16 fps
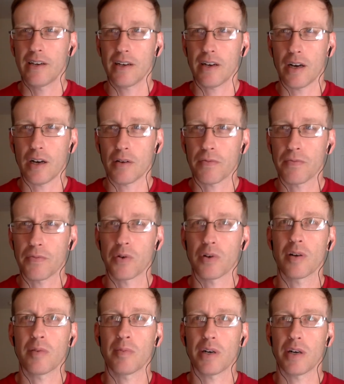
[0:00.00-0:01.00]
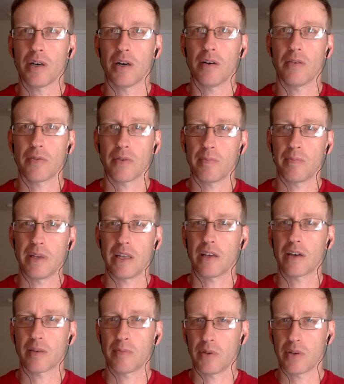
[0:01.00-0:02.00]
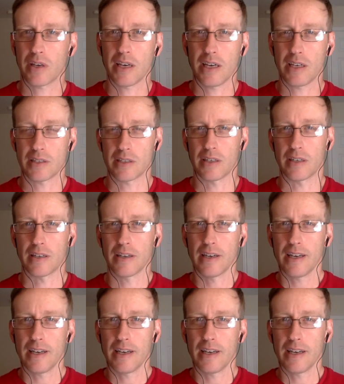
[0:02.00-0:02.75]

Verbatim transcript: Uh, form of media communication.